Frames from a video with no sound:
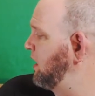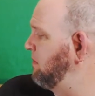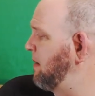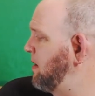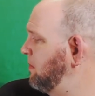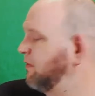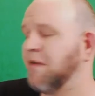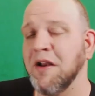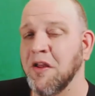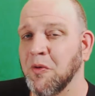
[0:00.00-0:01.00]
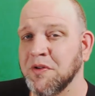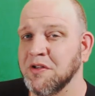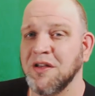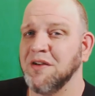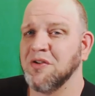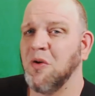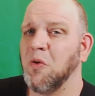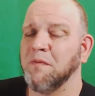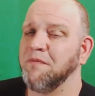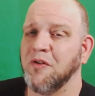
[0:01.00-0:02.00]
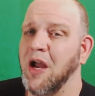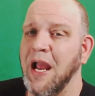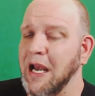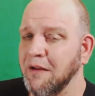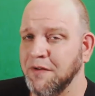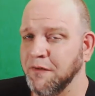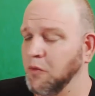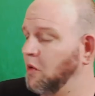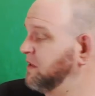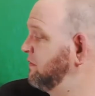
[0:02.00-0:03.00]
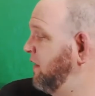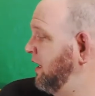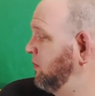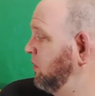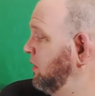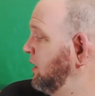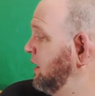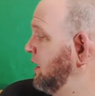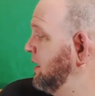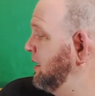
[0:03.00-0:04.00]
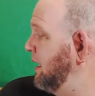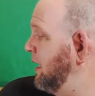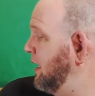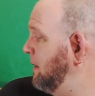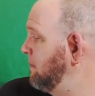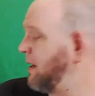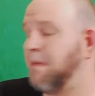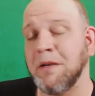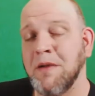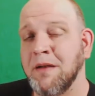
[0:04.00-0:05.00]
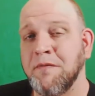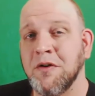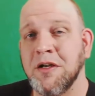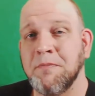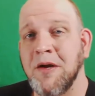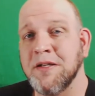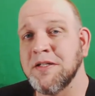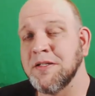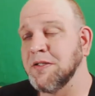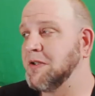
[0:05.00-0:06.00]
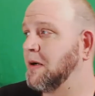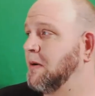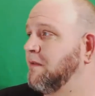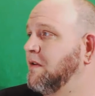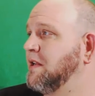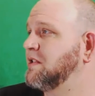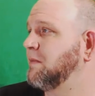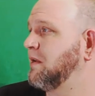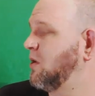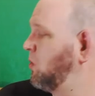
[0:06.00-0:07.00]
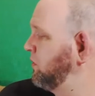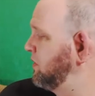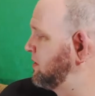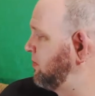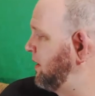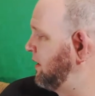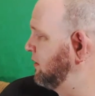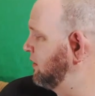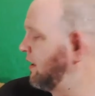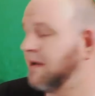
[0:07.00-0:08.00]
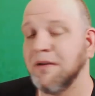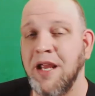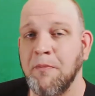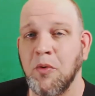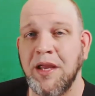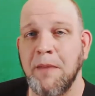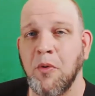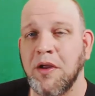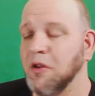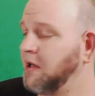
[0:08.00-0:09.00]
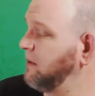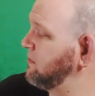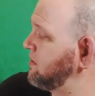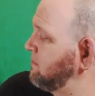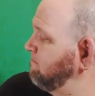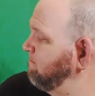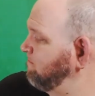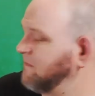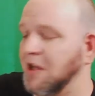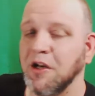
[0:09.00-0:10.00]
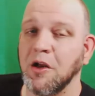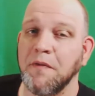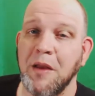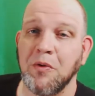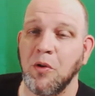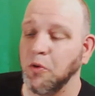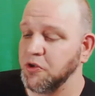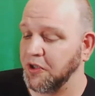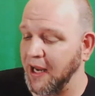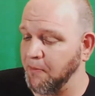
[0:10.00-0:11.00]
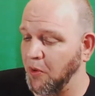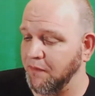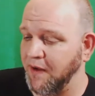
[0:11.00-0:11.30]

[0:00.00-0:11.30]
You may be able to find other ones. There's a whole variety of different ones available, but I picked mine up for a good price. So if you need something to hold and display your Game Boy Color games, there you go. They will hold your Game Boy